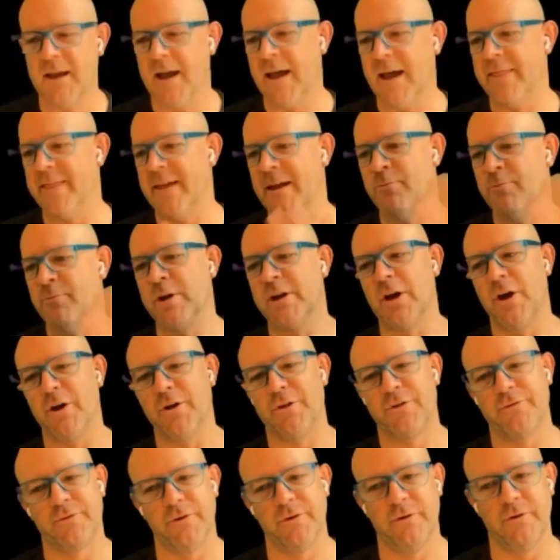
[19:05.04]
And then we
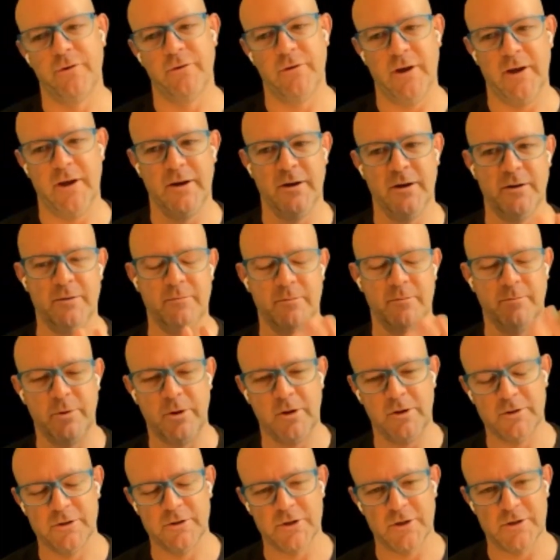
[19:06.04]
go through, and I
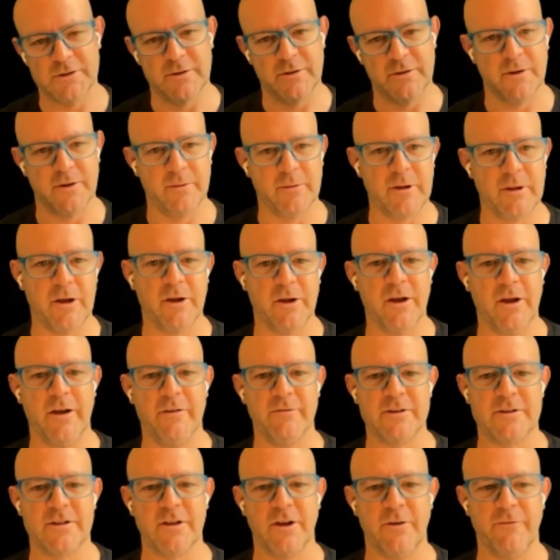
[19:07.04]
apologize, I know I'm going
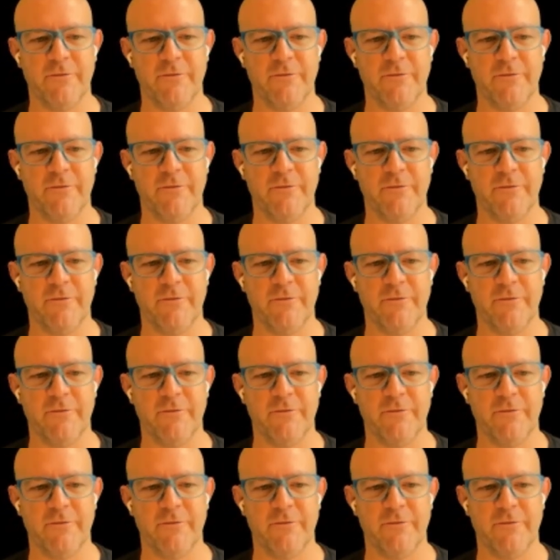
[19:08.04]
over, so